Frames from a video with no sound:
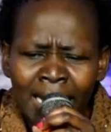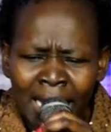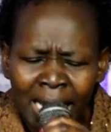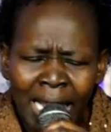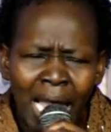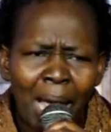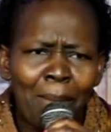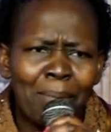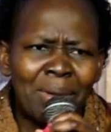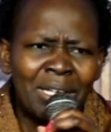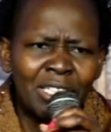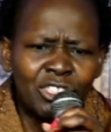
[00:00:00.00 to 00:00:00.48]

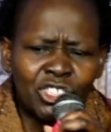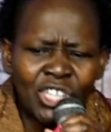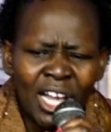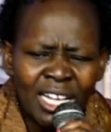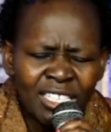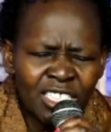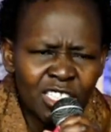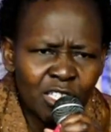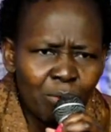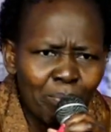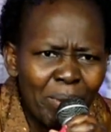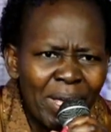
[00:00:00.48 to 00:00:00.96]
Let me
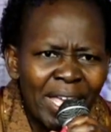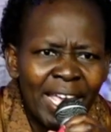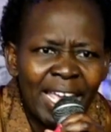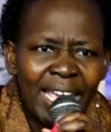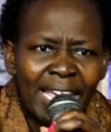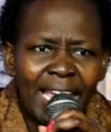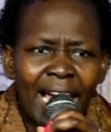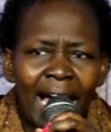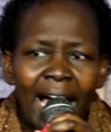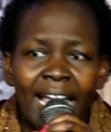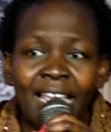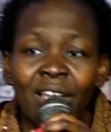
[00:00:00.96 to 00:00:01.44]
just be
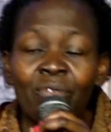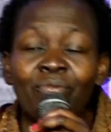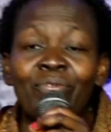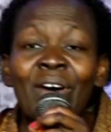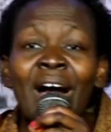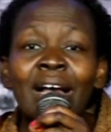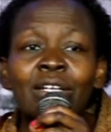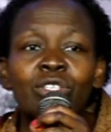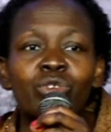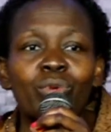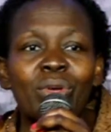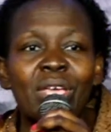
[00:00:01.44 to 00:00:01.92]
here. In
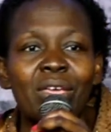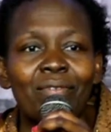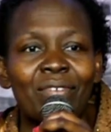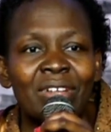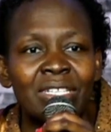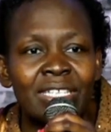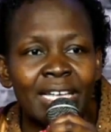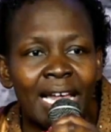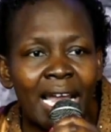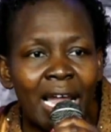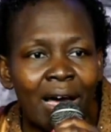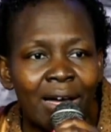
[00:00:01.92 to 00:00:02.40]
fact, to
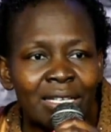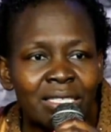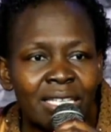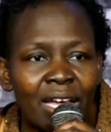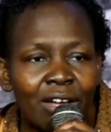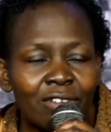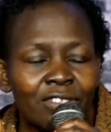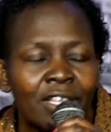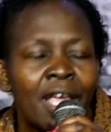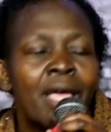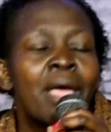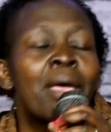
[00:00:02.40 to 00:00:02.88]
even tell
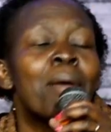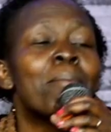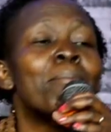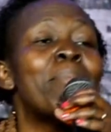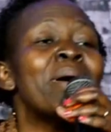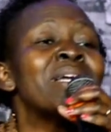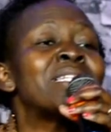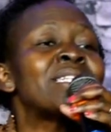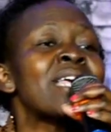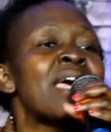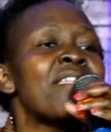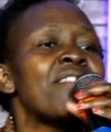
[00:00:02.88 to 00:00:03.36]
ourselves,
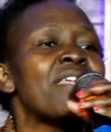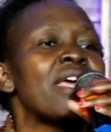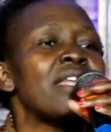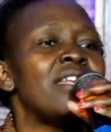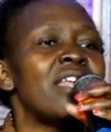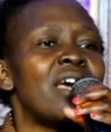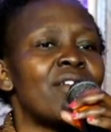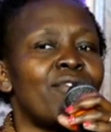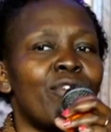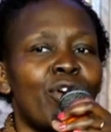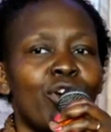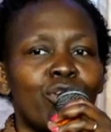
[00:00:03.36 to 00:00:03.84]
better the
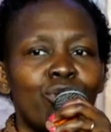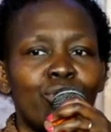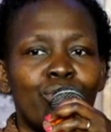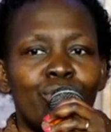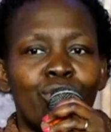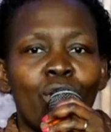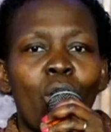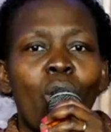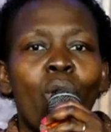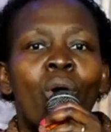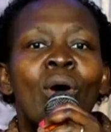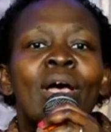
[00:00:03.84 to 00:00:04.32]
devil you
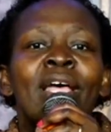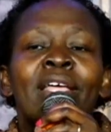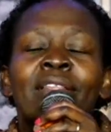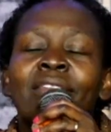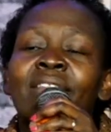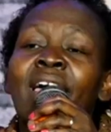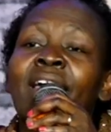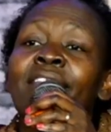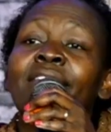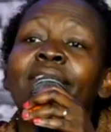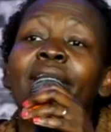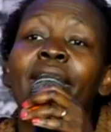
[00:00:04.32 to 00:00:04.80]
know
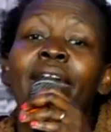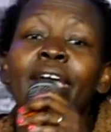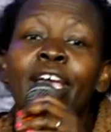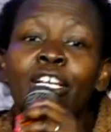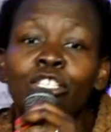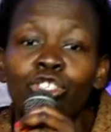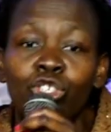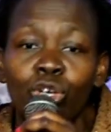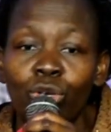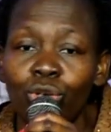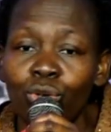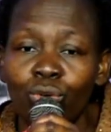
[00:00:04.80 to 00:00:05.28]
than the
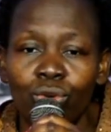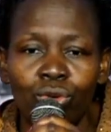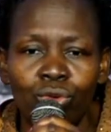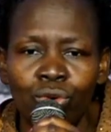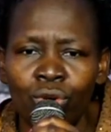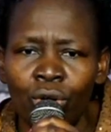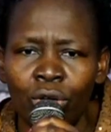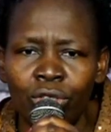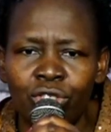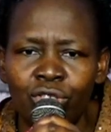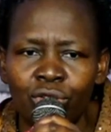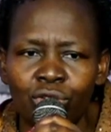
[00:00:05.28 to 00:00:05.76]
angel you do
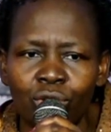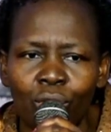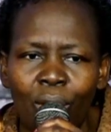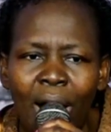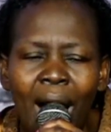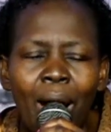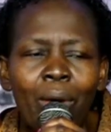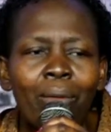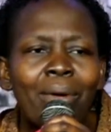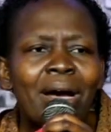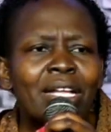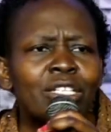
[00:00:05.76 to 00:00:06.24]
not know.
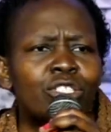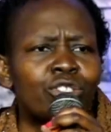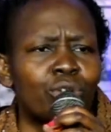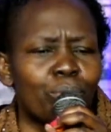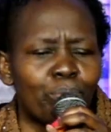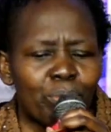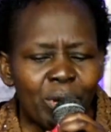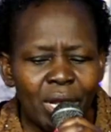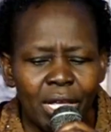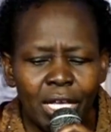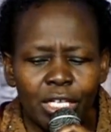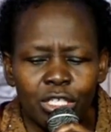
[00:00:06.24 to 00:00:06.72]
I want to
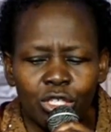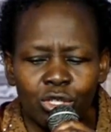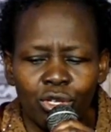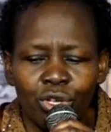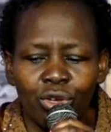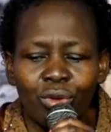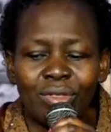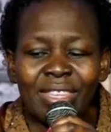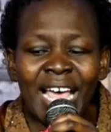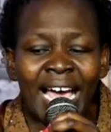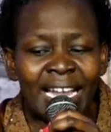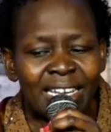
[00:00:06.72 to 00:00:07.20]
bring it to
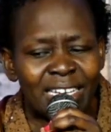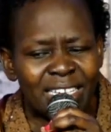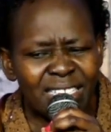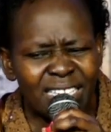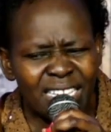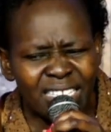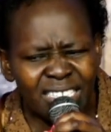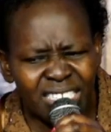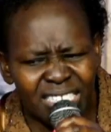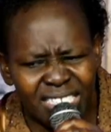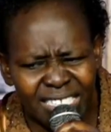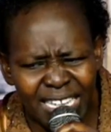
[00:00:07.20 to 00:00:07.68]
you. That is
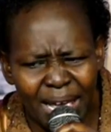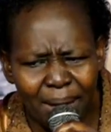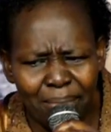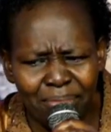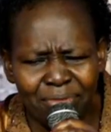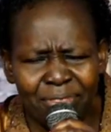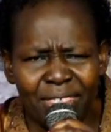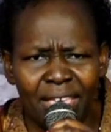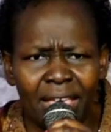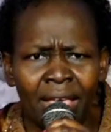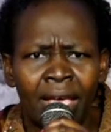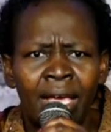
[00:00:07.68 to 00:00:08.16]
the same
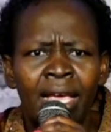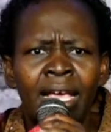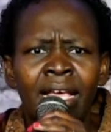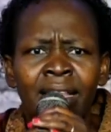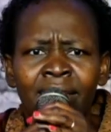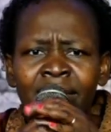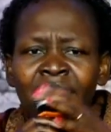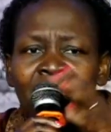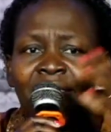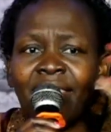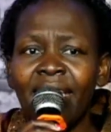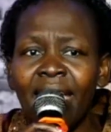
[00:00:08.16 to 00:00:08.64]
thing
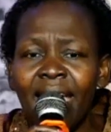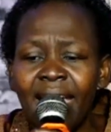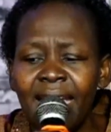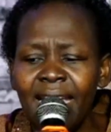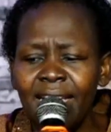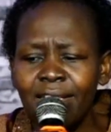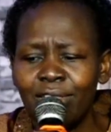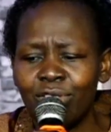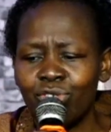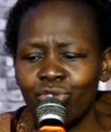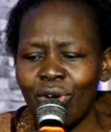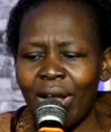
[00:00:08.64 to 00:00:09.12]
that the
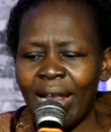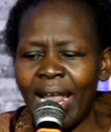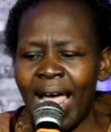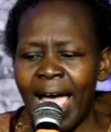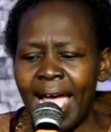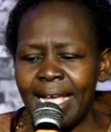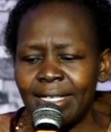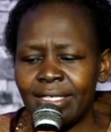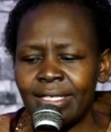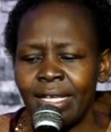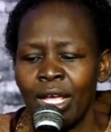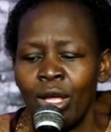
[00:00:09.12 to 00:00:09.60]

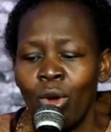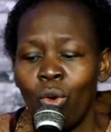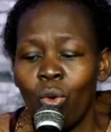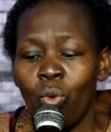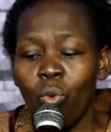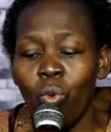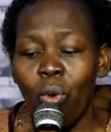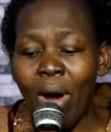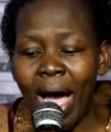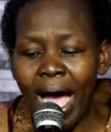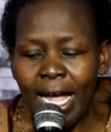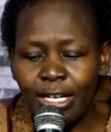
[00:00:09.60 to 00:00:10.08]
Israelites
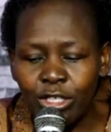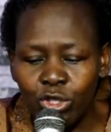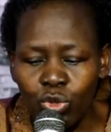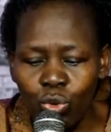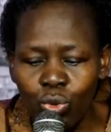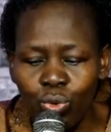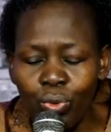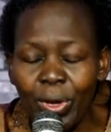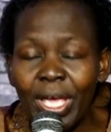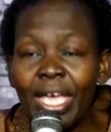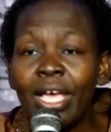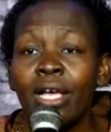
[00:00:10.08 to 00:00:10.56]
were
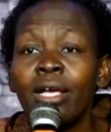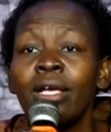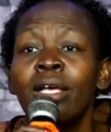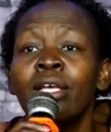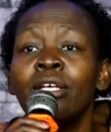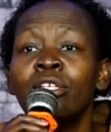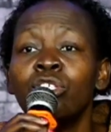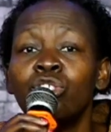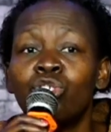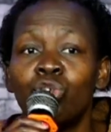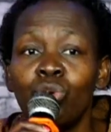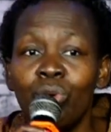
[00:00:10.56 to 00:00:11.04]
doing
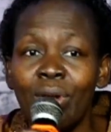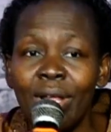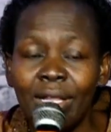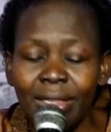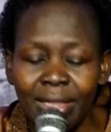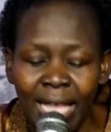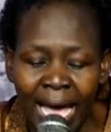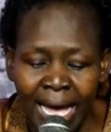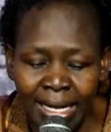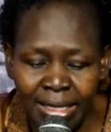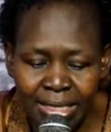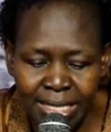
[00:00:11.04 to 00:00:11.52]
during
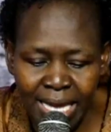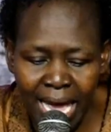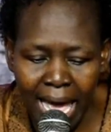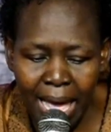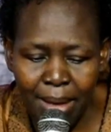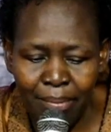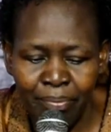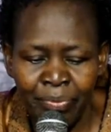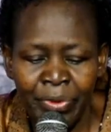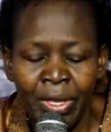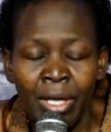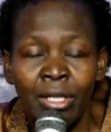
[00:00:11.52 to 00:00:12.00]
that
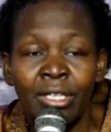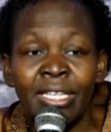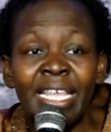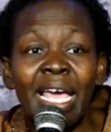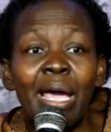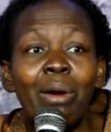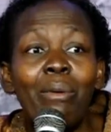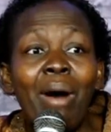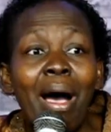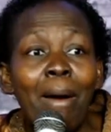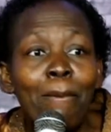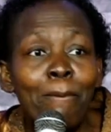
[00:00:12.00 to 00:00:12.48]
time.
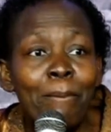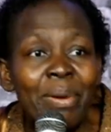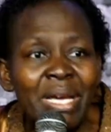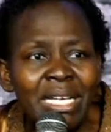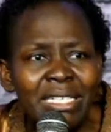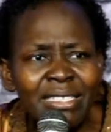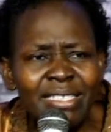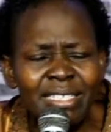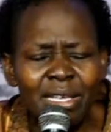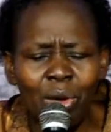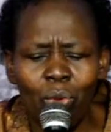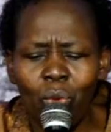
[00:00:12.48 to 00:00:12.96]
They were
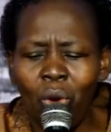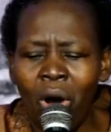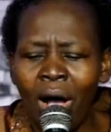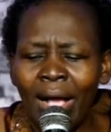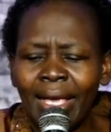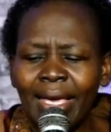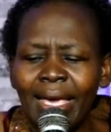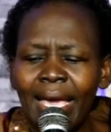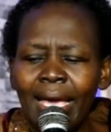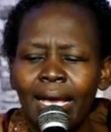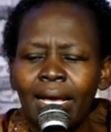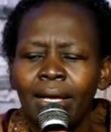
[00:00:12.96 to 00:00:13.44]
busy
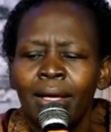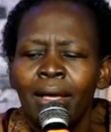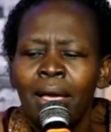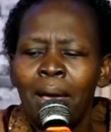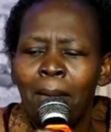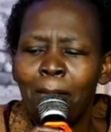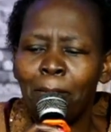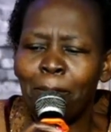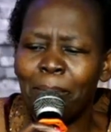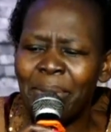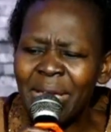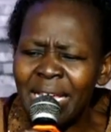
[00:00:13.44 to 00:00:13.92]
working,
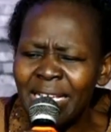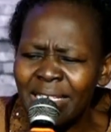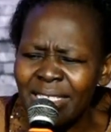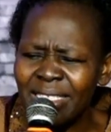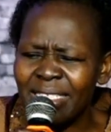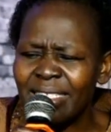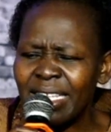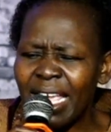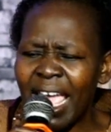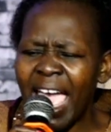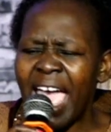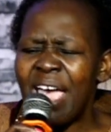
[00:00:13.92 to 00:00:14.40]

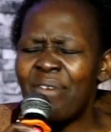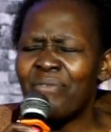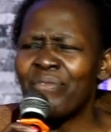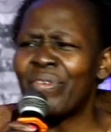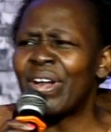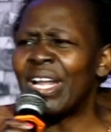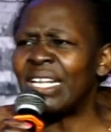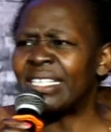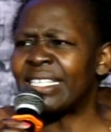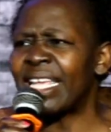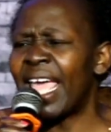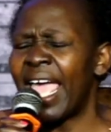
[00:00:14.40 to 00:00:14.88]
busy
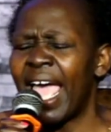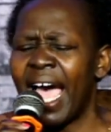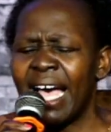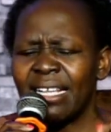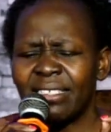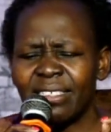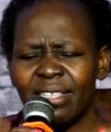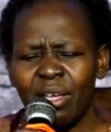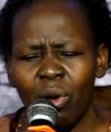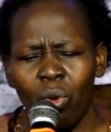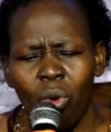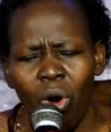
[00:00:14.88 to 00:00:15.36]
every day
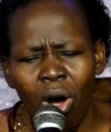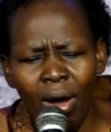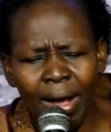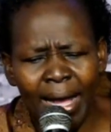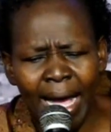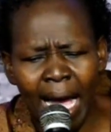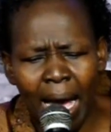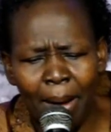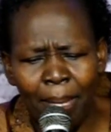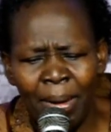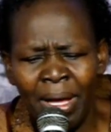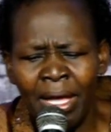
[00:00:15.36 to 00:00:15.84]
as they woke
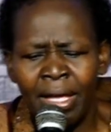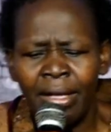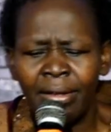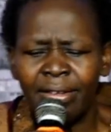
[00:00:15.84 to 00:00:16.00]
up.